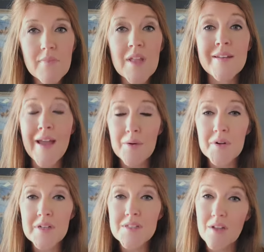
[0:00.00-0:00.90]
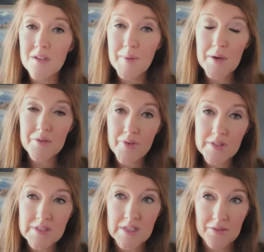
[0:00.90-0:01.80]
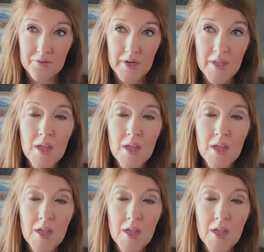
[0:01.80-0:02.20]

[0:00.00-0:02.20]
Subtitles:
Now we're going to talk about reverse T3.